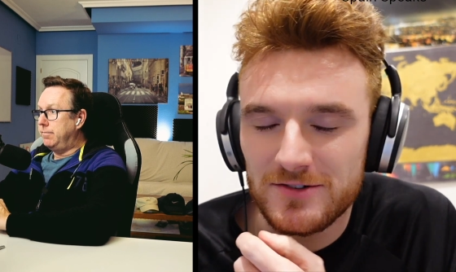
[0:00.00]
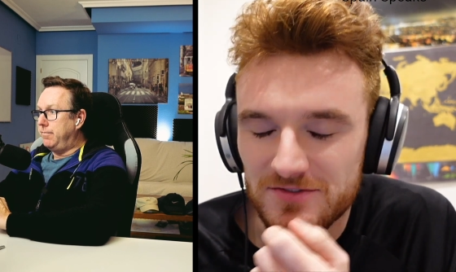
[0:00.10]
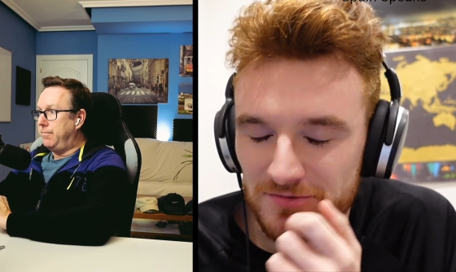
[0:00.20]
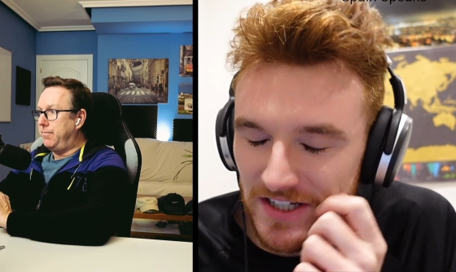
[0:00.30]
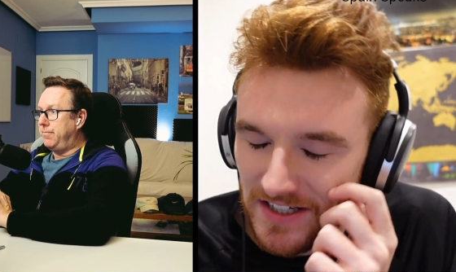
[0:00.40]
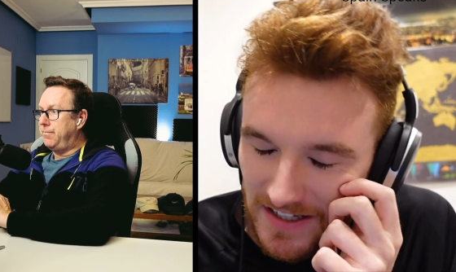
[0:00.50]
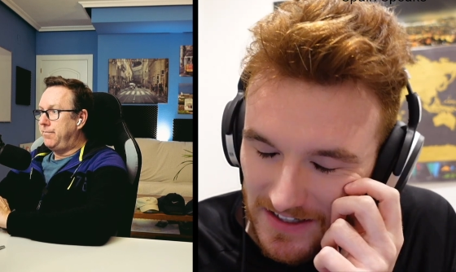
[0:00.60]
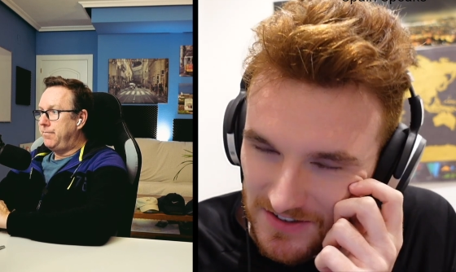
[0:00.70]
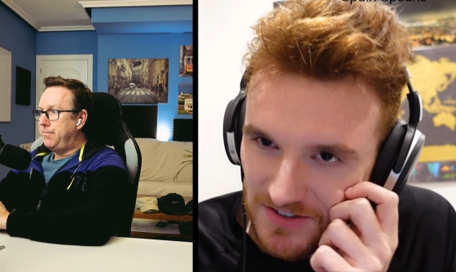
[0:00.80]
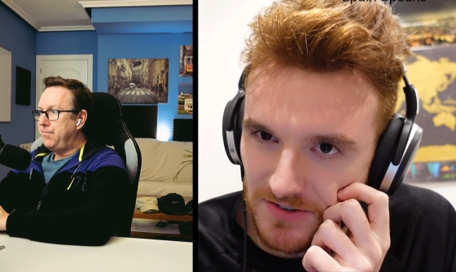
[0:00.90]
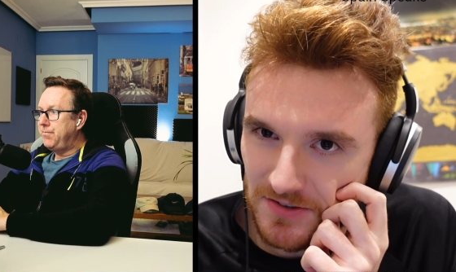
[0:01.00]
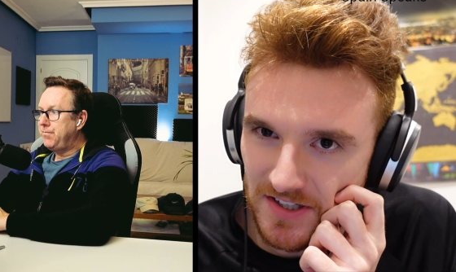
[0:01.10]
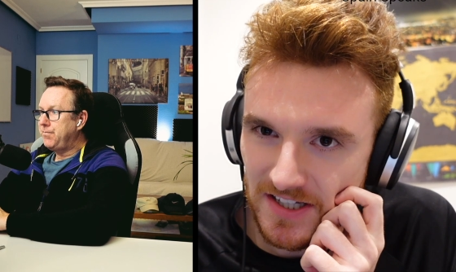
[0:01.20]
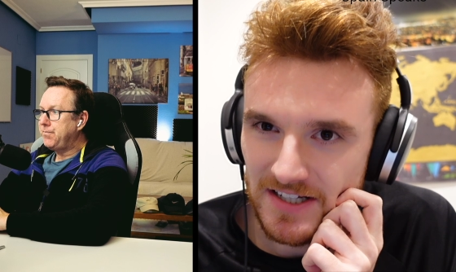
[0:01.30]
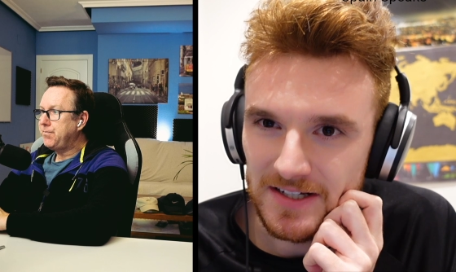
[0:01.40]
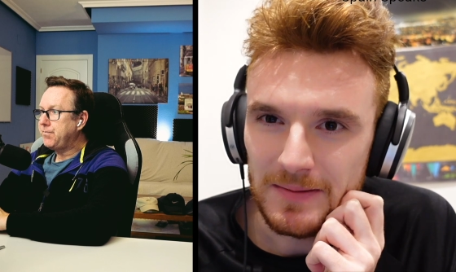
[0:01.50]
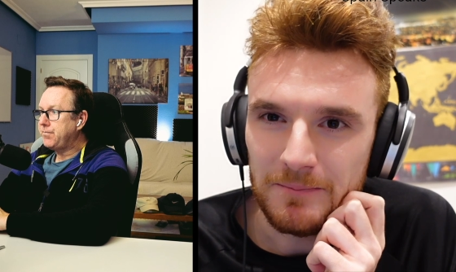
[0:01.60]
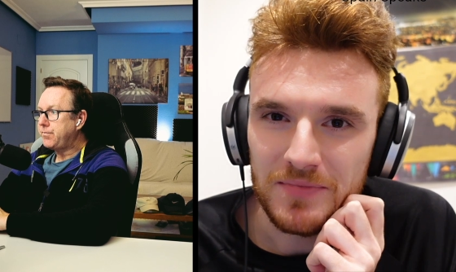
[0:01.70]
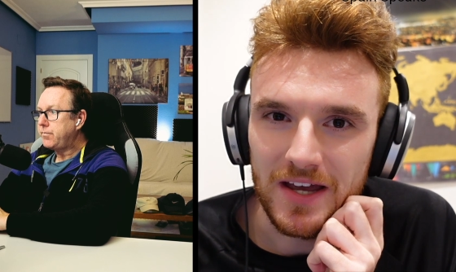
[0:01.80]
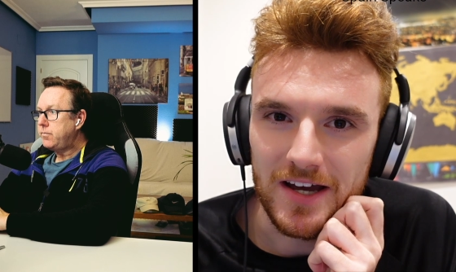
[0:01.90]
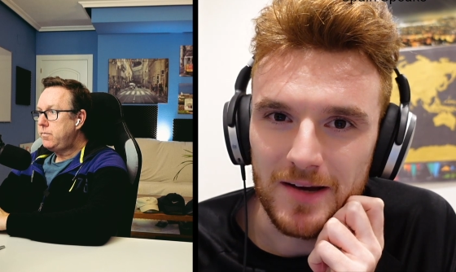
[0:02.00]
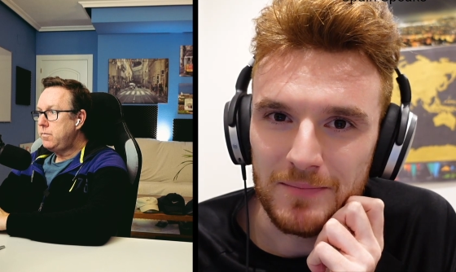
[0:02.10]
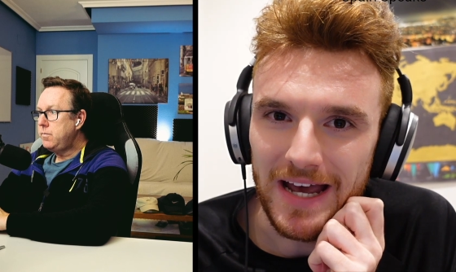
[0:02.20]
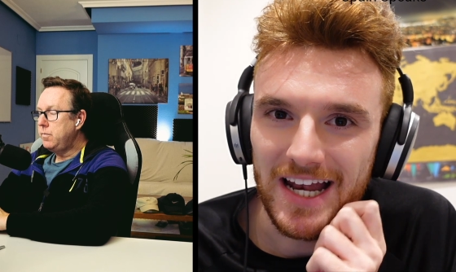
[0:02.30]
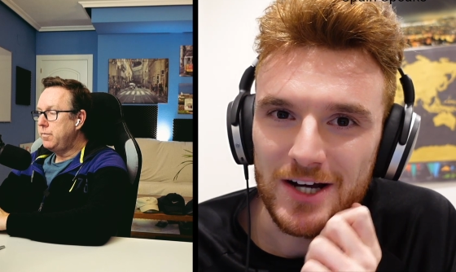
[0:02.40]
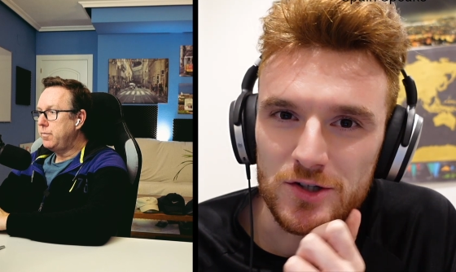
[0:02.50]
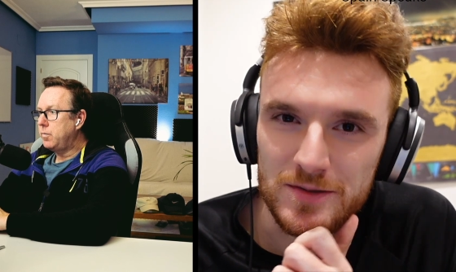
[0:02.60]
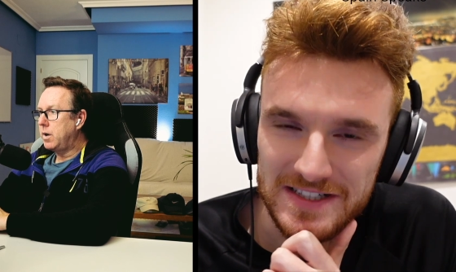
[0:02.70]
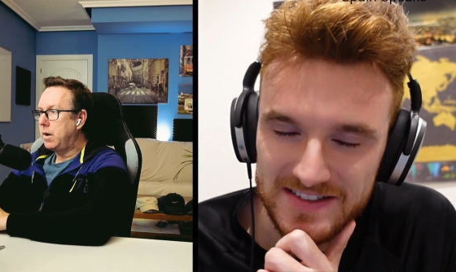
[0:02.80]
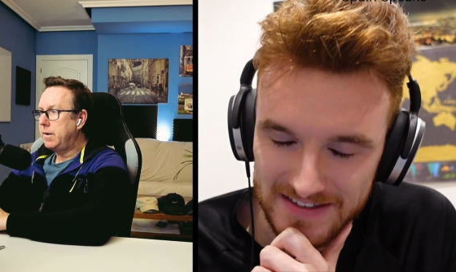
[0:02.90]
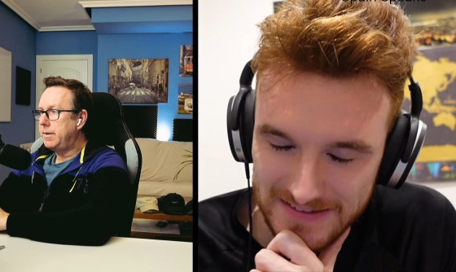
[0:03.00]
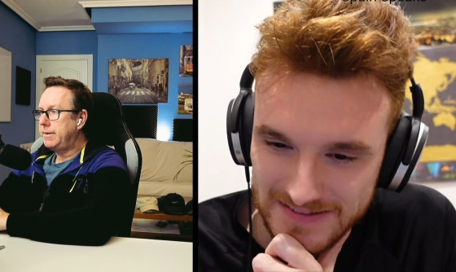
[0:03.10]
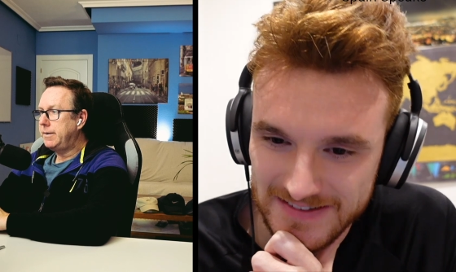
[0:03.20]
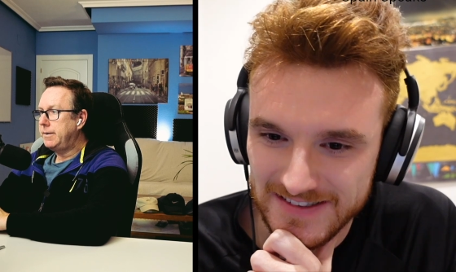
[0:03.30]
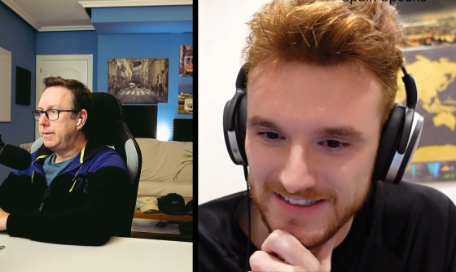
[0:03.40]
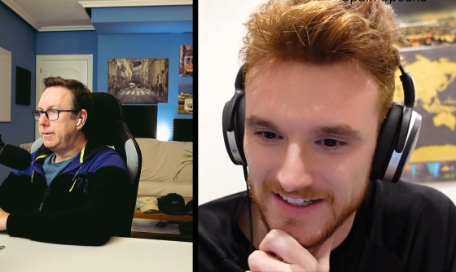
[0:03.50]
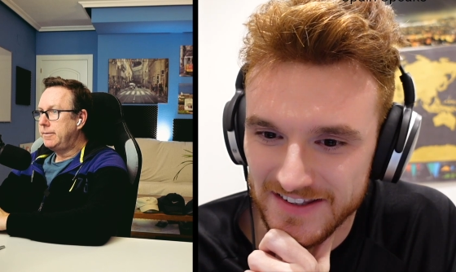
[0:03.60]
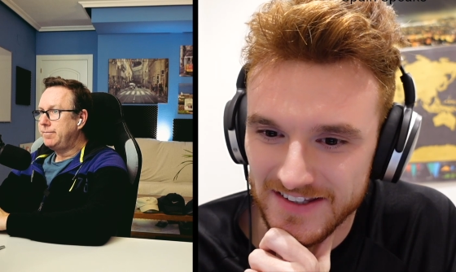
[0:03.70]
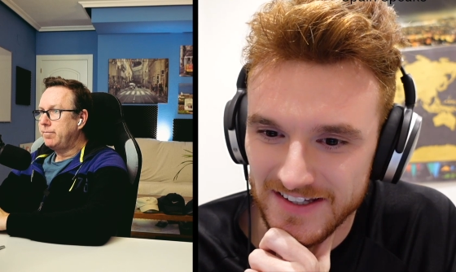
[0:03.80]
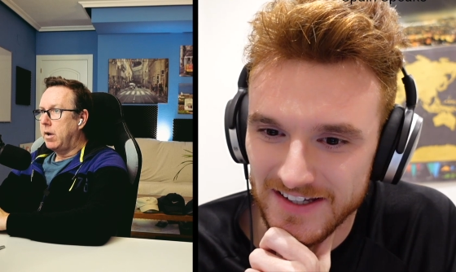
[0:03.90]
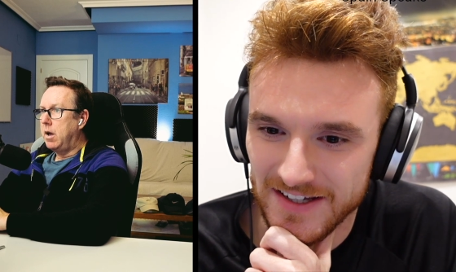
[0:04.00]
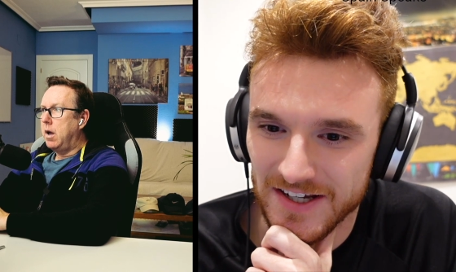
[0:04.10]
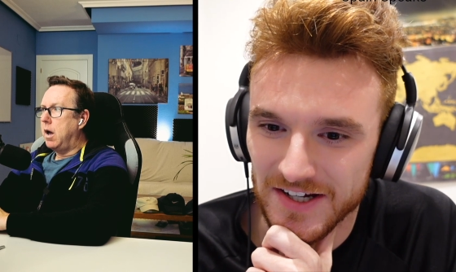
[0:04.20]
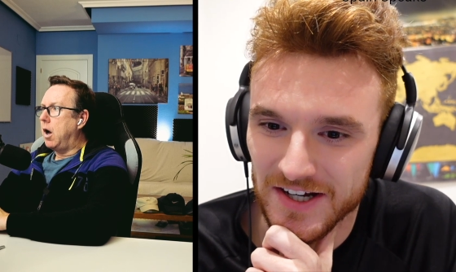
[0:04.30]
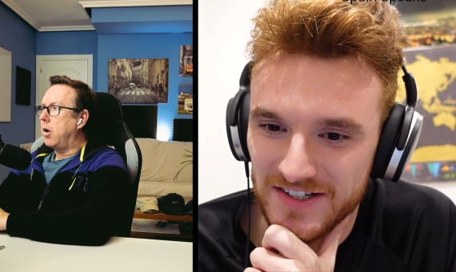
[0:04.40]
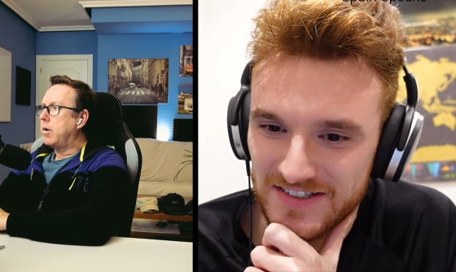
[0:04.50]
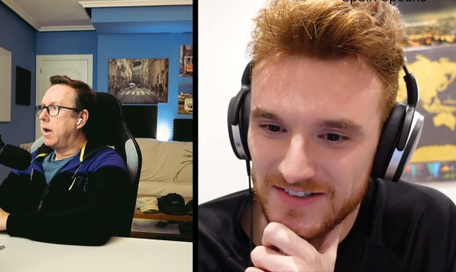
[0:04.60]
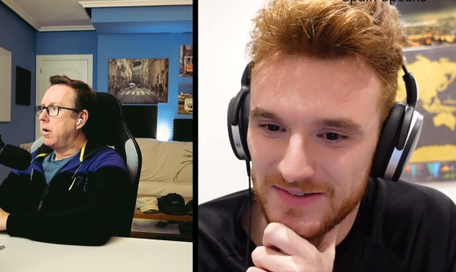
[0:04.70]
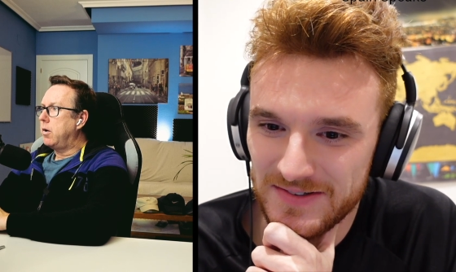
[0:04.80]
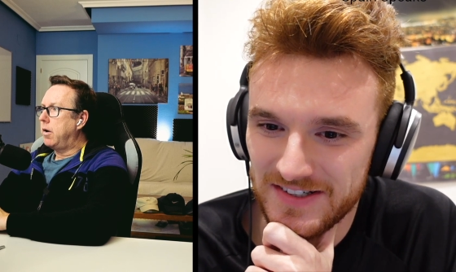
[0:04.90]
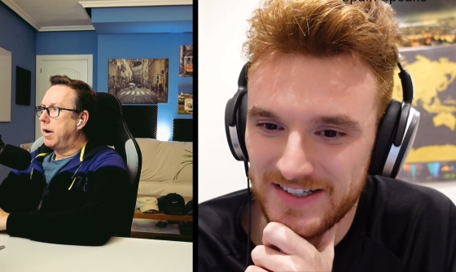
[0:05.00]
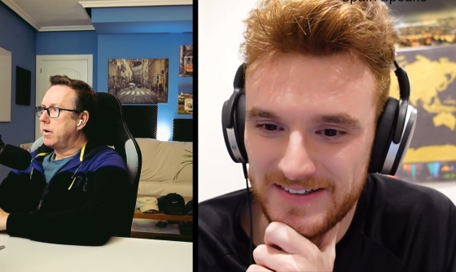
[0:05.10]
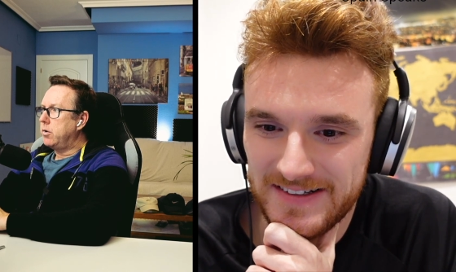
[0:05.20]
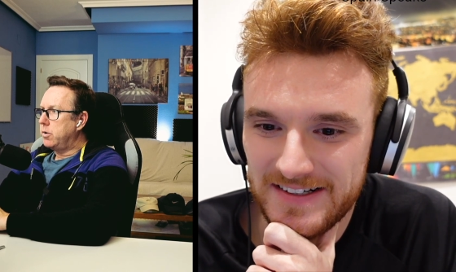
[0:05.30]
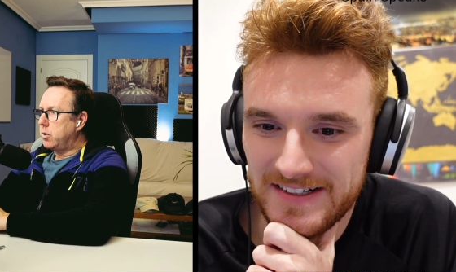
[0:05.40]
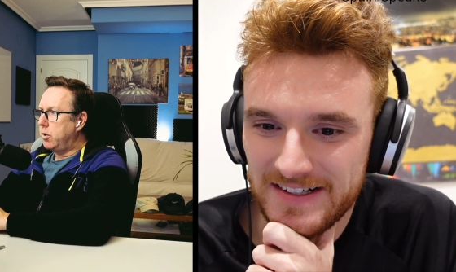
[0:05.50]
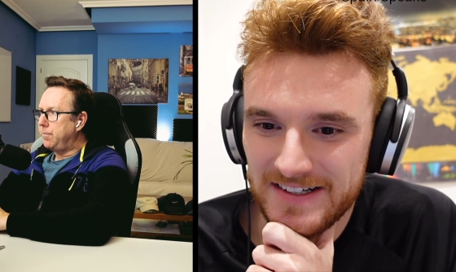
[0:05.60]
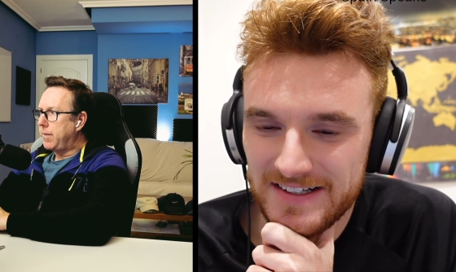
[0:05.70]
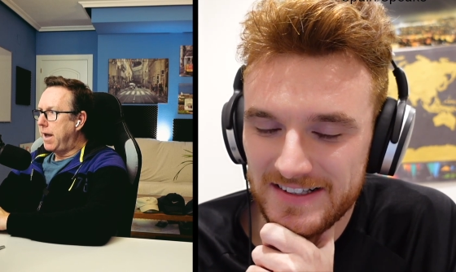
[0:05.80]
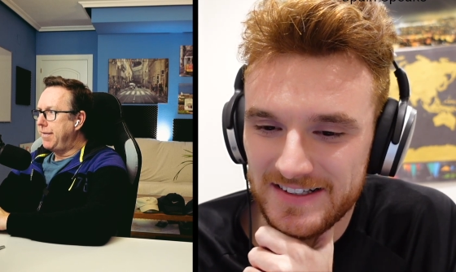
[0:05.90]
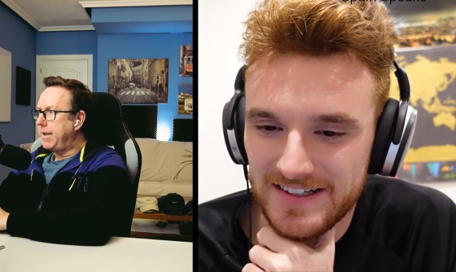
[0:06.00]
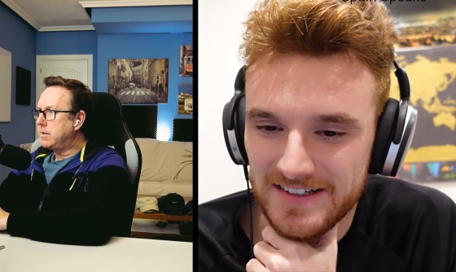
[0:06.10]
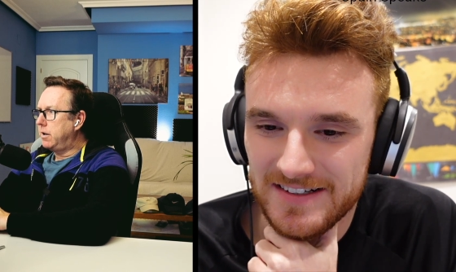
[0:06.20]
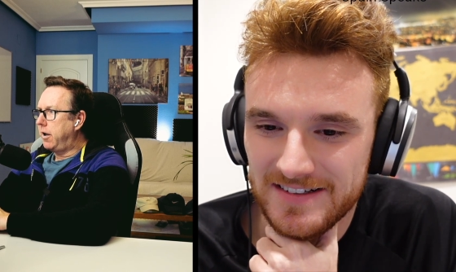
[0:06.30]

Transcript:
Speaker 1: was reading into the um, El Economista.
Speaker 2: Uh, article. Okay, all right, yeah. good, good. And there's yeah.